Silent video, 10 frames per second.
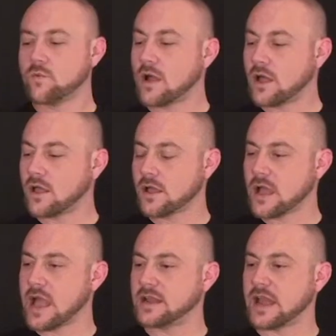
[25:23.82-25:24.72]
Well,
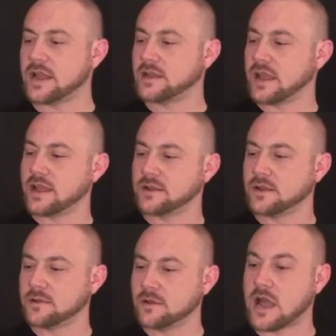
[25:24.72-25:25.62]
and
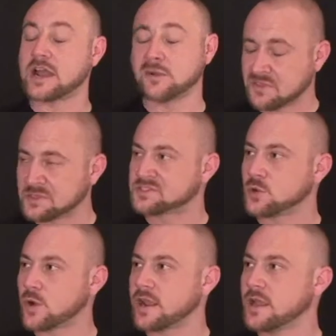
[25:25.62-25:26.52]
not knowing the
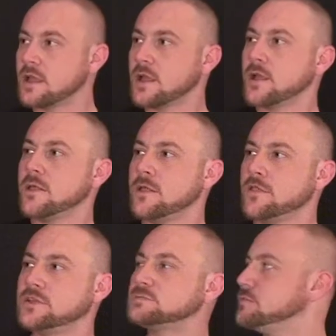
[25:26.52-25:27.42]
story,
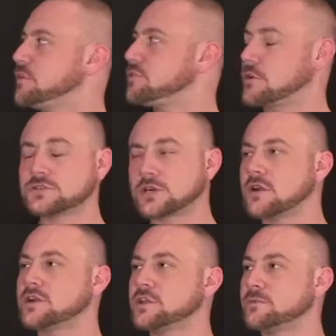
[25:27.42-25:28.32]
this movie throws
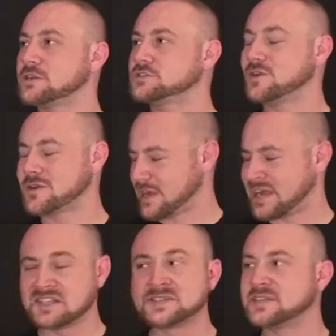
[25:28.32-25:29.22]
her under the bus so
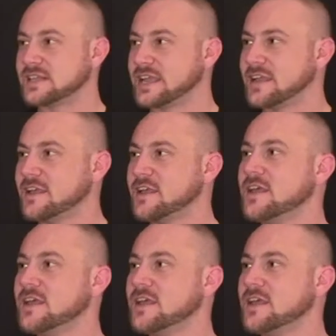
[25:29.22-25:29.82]
constantly.